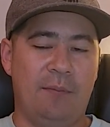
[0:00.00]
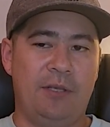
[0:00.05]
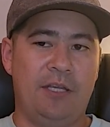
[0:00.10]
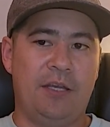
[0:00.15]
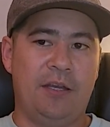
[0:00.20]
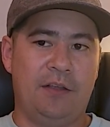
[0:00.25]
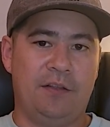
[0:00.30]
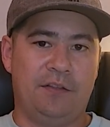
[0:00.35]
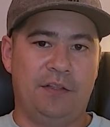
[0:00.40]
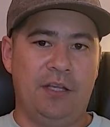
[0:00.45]

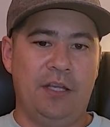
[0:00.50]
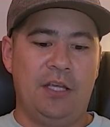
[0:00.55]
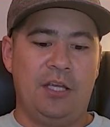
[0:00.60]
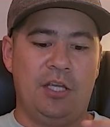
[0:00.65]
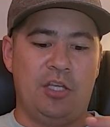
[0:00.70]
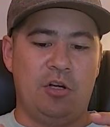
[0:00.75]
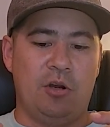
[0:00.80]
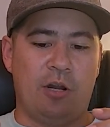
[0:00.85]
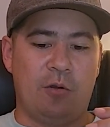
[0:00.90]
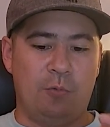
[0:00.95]
because,
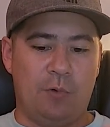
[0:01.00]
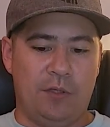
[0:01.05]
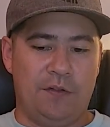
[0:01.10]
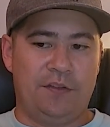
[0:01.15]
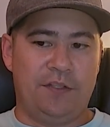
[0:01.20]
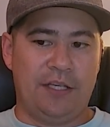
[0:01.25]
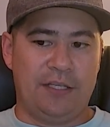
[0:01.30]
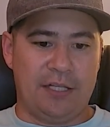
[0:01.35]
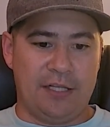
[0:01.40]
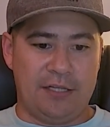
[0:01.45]
I will
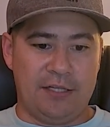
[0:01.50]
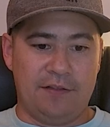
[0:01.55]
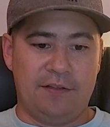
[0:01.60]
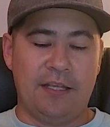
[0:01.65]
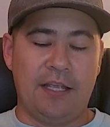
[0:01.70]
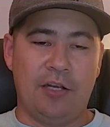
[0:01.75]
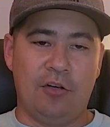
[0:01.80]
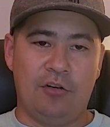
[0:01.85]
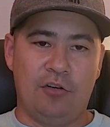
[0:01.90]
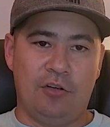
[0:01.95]
say that
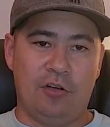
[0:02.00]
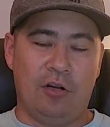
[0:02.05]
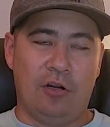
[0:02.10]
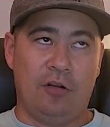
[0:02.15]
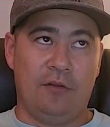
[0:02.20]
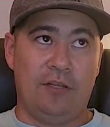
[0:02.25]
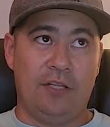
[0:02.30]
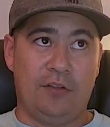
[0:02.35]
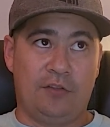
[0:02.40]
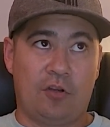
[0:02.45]

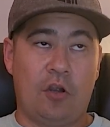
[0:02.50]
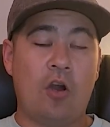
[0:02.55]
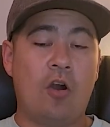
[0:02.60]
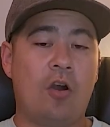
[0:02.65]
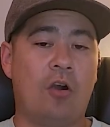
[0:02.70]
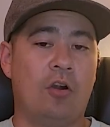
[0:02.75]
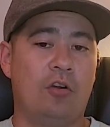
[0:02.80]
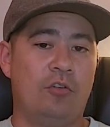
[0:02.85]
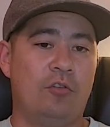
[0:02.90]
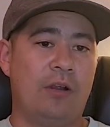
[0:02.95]
this
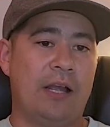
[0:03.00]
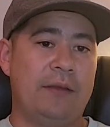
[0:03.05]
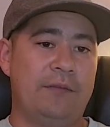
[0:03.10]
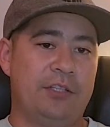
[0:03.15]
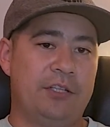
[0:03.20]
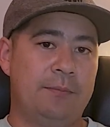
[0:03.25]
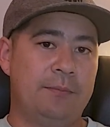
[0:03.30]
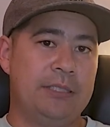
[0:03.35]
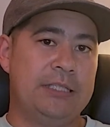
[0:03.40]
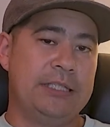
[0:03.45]
car
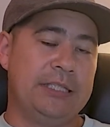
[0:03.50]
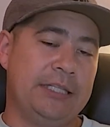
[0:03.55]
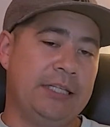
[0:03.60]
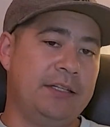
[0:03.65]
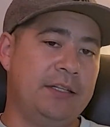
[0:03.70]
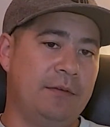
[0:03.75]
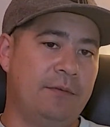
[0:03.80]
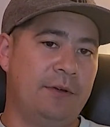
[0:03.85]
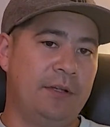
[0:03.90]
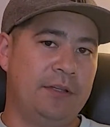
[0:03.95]
drives
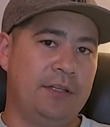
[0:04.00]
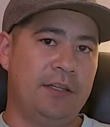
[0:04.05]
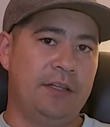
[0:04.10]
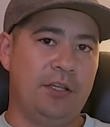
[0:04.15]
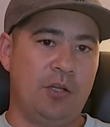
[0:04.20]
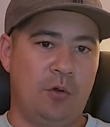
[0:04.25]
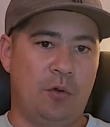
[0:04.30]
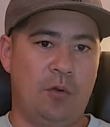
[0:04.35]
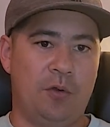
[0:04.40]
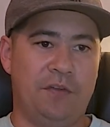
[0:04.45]
completely different than
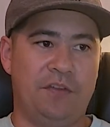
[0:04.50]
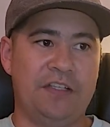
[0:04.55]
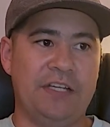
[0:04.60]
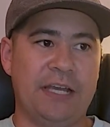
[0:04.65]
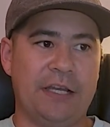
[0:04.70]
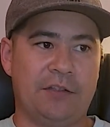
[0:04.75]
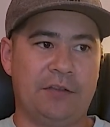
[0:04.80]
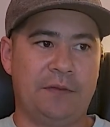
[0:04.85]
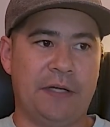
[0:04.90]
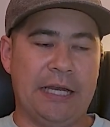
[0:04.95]
the old
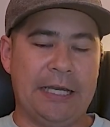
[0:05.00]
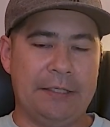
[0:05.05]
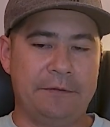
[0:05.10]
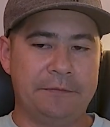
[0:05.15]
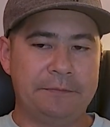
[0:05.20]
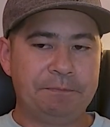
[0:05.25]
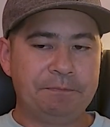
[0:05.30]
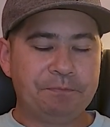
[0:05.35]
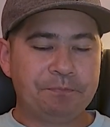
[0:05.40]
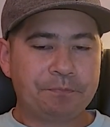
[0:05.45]
CX5.
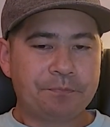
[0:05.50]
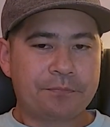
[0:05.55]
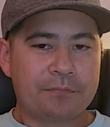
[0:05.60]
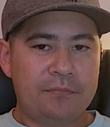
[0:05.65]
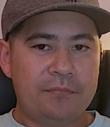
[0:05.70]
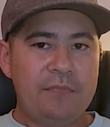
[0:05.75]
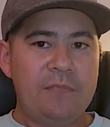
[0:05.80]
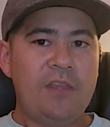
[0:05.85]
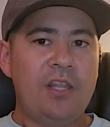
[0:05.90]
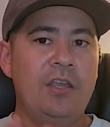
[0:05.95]

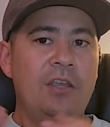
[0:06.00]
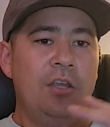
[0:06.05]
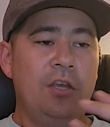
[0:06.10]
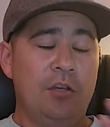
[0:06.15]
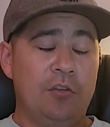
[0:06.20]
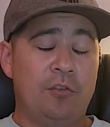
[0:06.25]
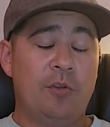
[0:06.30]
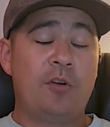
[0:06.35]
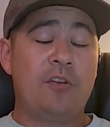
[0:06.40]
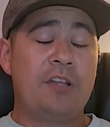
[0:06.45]

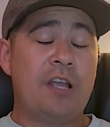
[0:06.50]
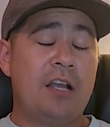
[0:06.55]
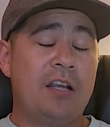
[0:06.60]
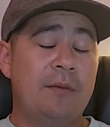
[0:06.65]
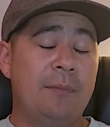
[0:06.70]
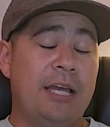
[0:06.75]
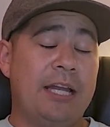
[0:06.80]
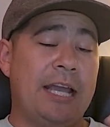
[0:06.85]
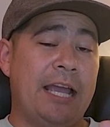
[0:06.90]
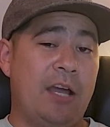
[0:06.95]
So to
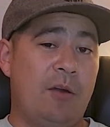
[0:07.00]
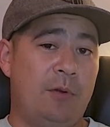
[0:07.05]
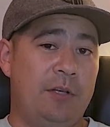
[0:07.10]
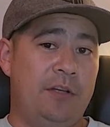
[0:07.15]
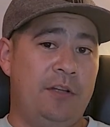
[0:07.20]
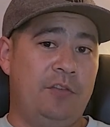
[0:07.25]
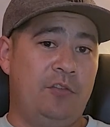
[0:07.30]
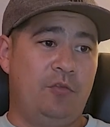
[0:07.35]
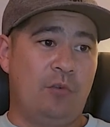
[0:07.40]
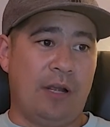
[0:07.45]
talk about how
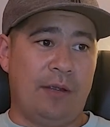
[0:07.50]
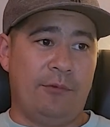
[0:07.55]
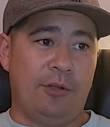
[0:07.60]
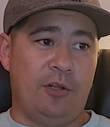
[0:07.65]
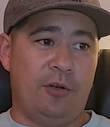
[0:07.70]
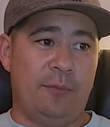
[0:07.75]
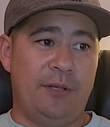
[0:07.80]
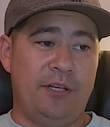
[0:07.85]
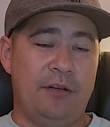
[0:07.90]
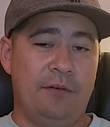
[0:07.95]
it does drive a
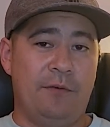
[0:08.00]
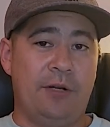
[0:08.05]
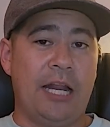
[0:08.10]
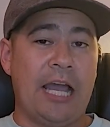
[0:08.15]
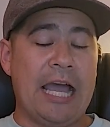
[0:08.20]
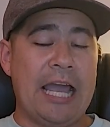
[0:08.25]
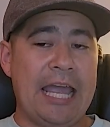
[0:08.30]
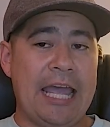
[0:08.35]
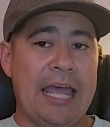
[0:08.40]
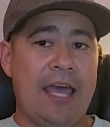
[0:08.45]
little bit
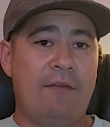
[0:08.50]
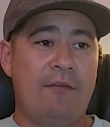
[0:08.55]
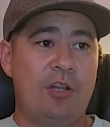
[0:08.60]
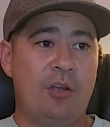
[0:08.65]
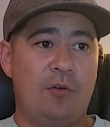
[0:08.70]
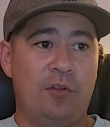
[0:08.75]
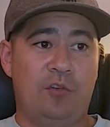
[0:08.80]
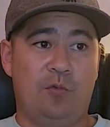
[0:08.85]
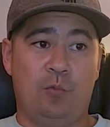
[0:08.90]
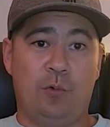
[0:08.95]
different, I have
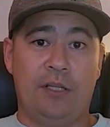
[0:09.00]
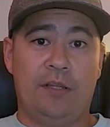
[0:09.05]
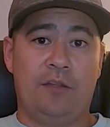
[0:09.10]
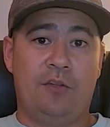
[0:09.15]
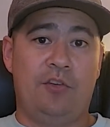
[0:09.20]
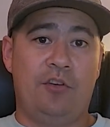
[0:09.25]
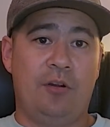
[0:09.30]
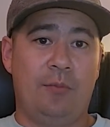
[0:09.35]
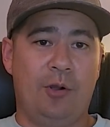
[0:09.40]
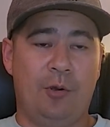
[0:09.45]
noticed with
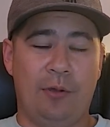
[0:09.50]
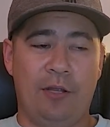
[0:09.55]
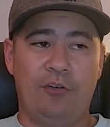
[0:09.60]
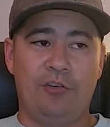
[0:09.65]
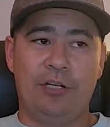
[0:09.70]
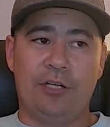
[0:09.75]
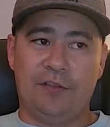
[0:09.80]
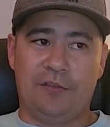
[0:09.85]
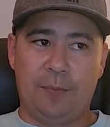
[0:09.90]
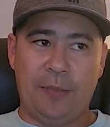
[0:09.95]
the turbo
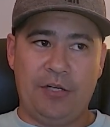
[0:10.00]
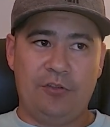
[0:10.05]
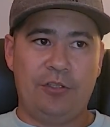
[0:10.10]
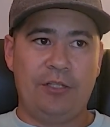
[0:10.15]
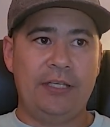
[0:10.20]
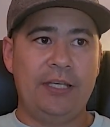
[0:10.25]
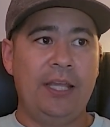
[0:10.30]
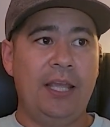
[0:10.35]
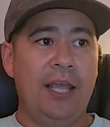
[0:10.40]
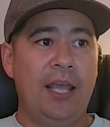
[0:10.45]
engine
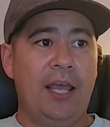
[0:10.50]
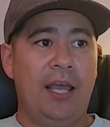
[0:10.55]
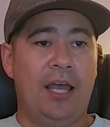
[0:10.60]
especially,